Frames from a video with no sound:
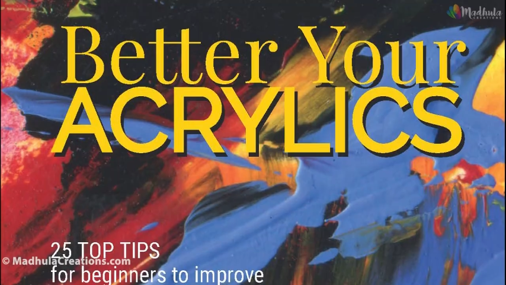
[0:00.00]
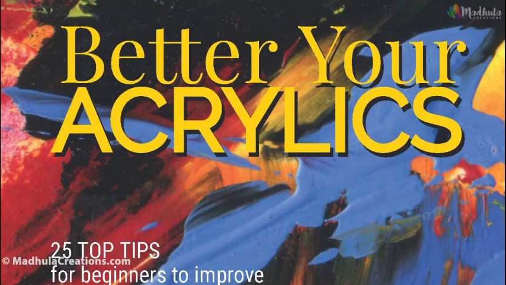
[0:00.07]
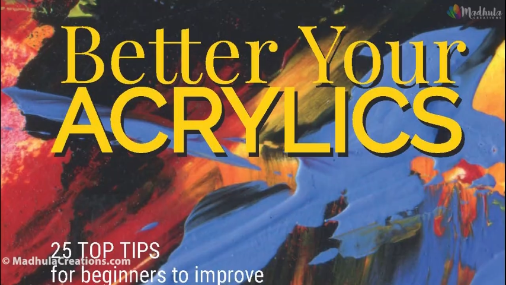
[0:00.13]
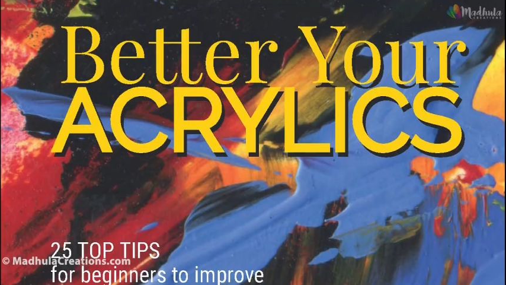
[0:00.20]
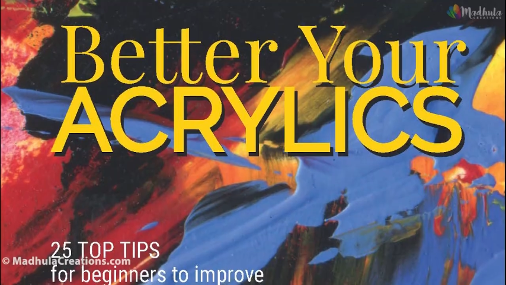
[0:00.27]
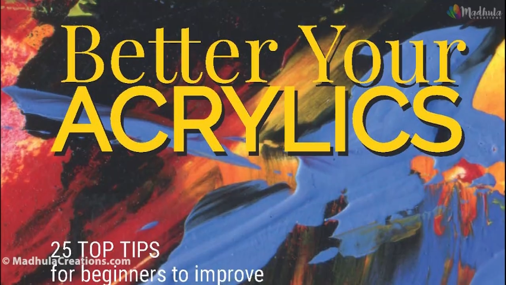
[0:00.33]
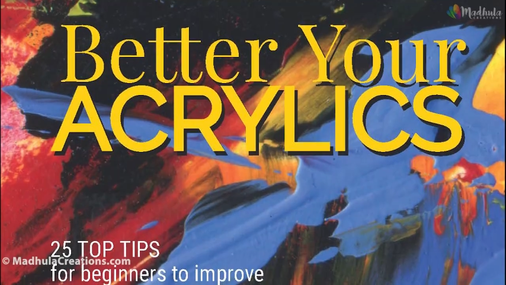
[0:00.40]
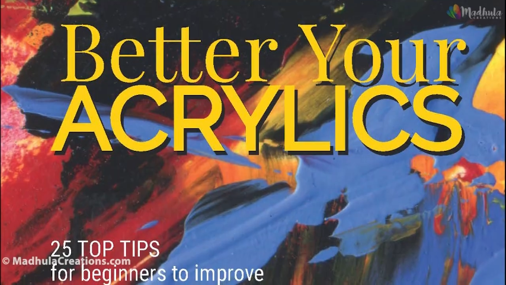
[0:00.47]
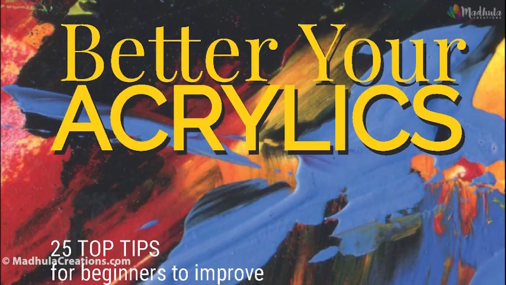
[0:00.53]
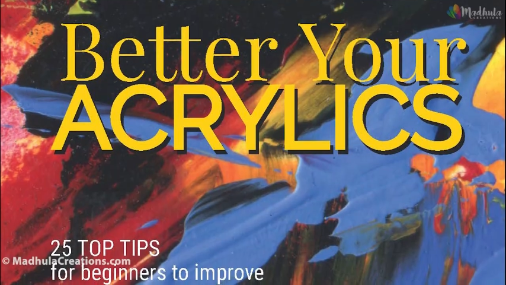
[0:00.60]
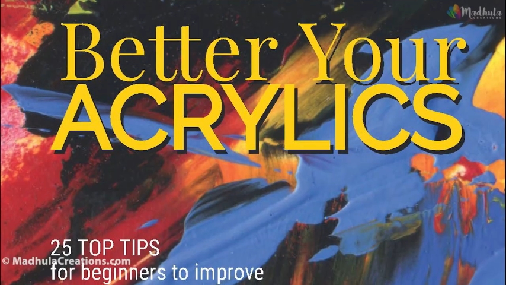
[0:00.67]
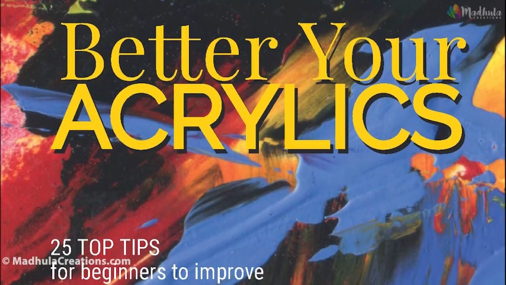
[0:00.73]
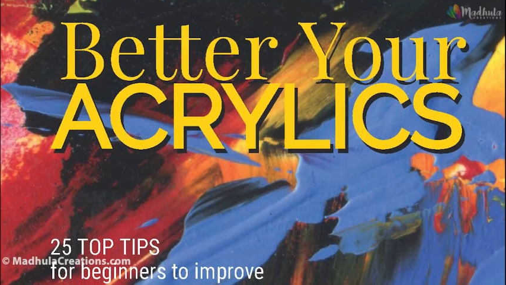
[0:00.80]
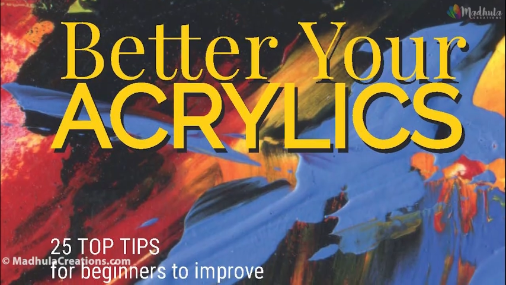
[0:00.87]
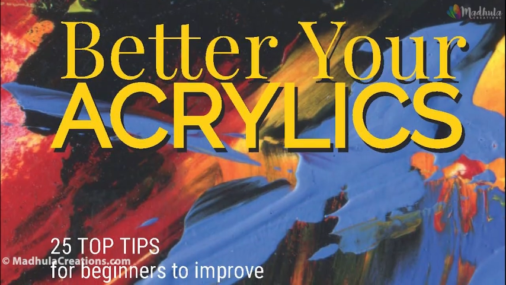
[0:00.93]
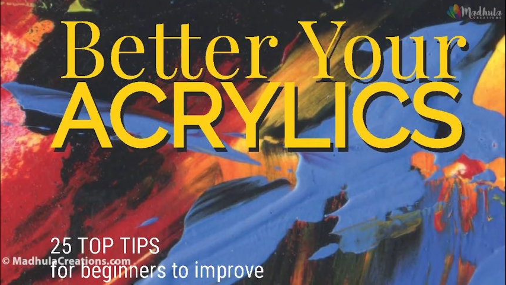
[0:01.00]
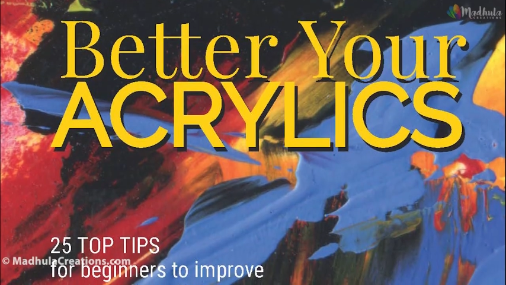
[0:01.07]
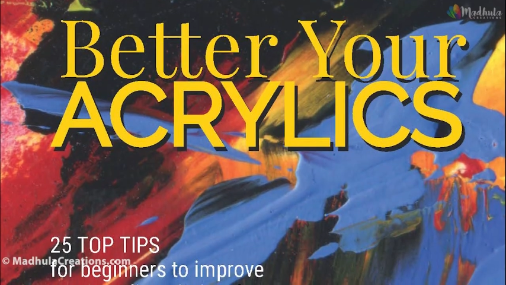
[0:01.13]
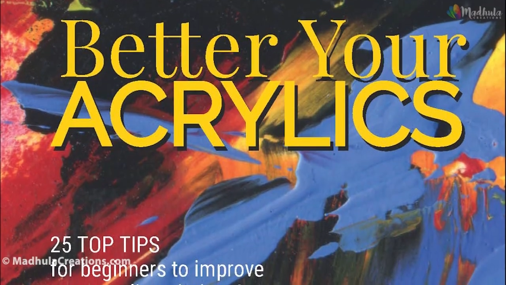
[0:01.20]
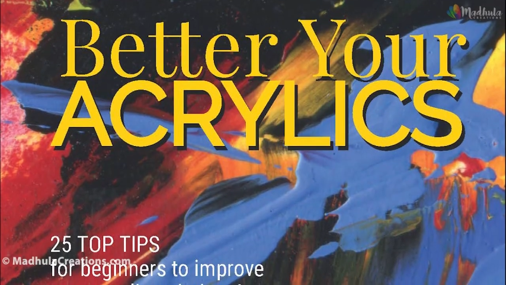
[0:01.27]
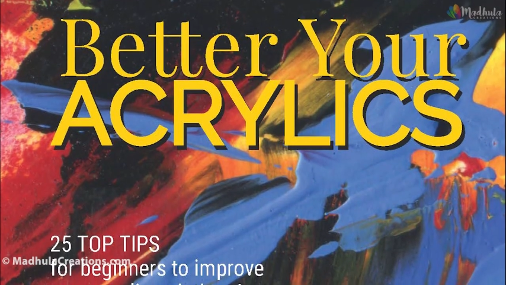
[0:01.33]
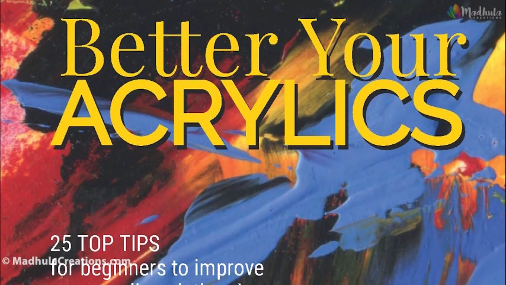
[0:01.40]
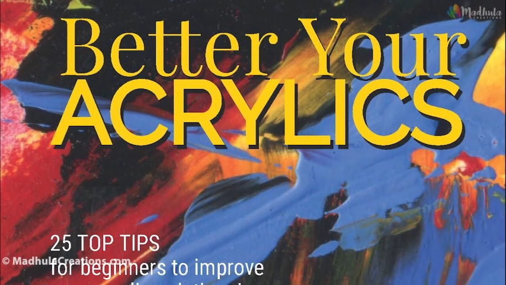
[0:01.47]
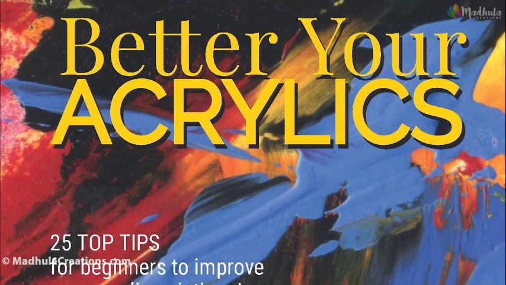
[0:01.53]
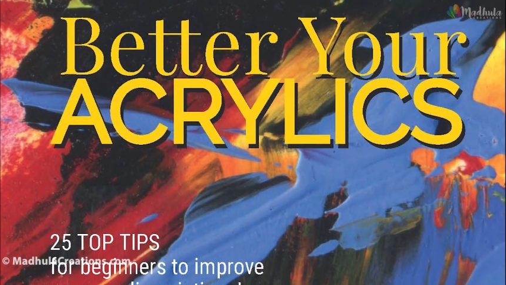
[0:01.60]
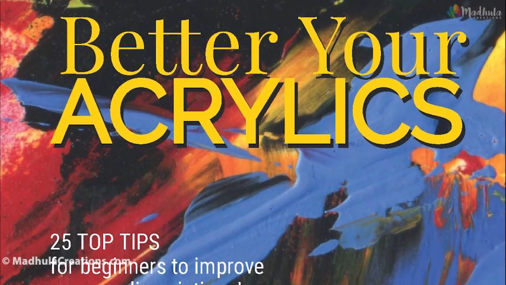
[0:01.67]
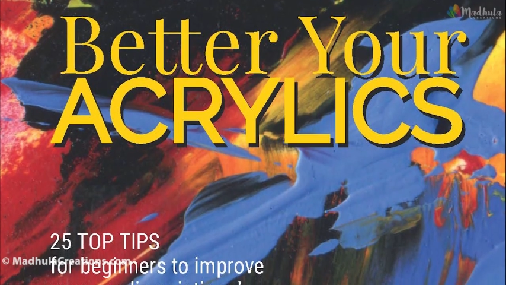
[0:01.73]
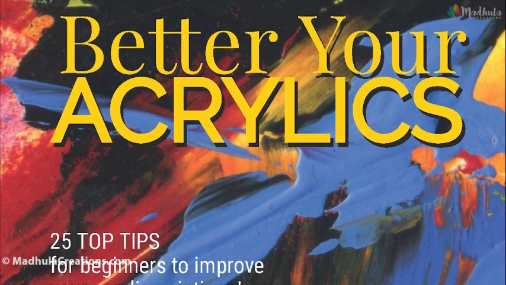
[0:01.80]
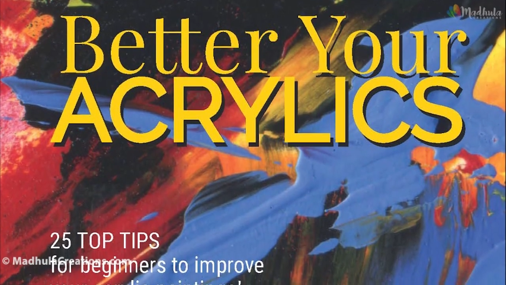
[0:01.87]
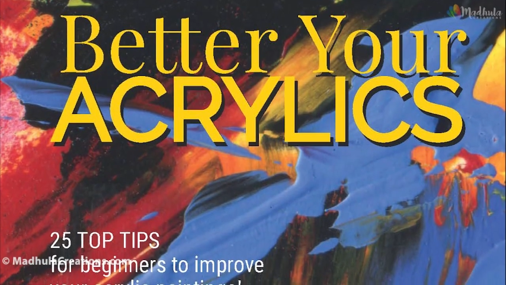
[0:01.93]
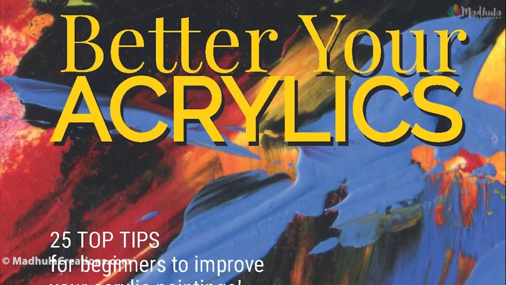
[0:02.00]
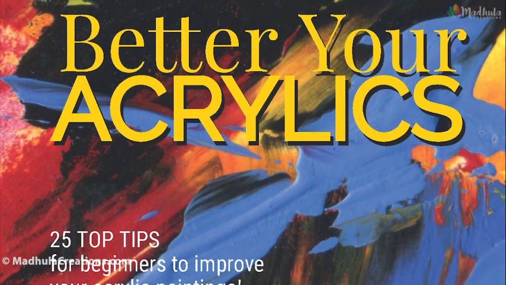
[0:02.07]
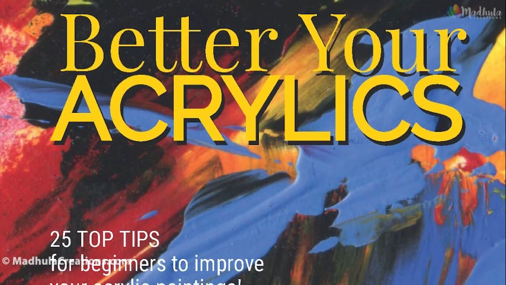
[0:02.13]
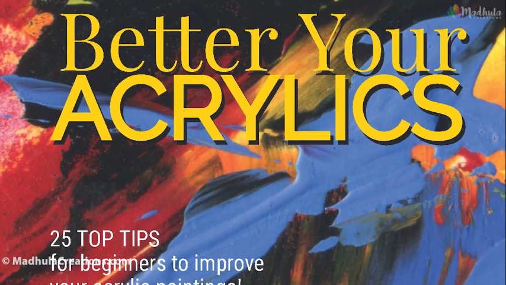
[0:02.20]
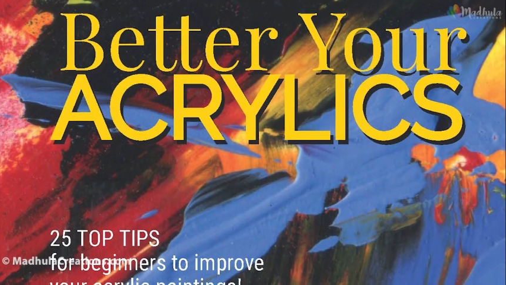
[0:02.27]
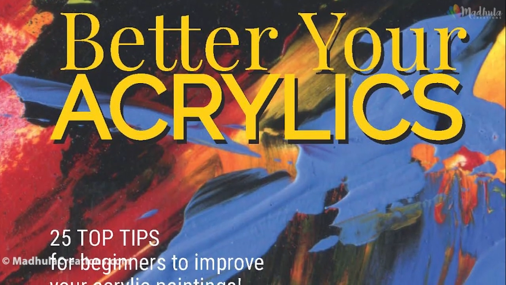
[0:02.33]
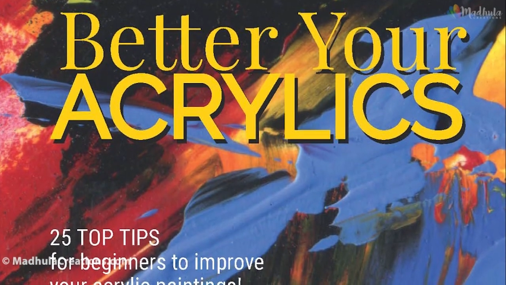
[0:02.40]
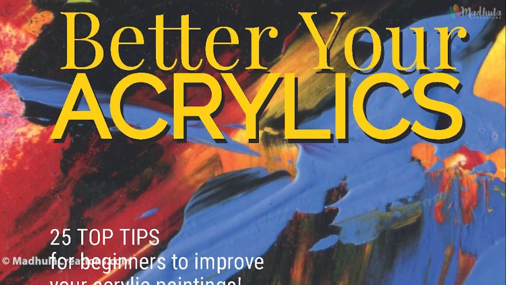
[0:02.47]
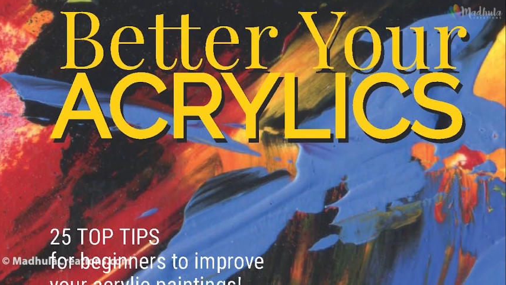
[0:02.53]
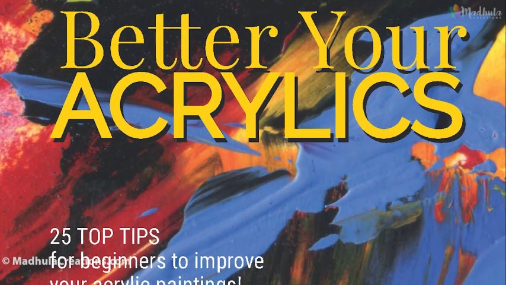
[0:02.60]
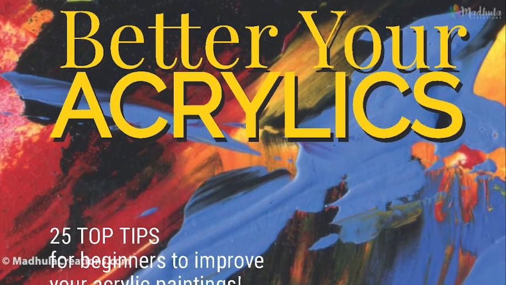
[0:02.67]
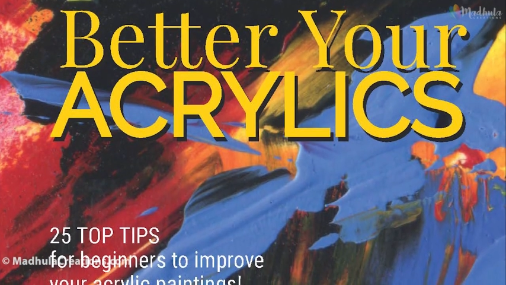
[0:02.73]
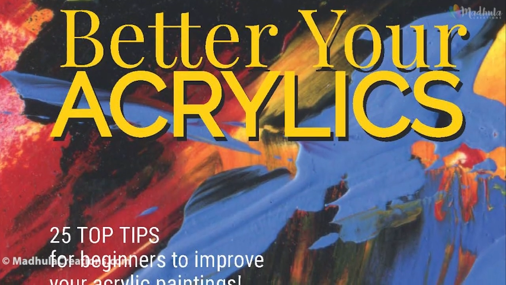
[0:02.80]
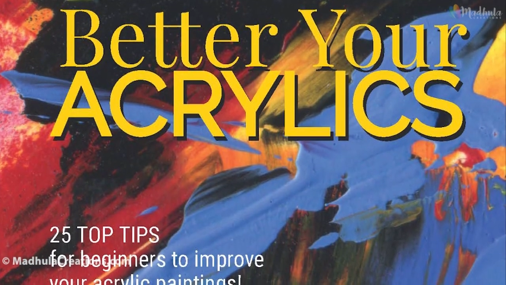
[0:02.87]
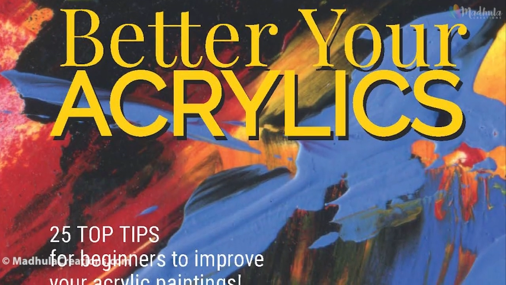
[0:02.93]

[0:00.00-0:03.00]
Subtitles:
Nobody's mouth can be seen.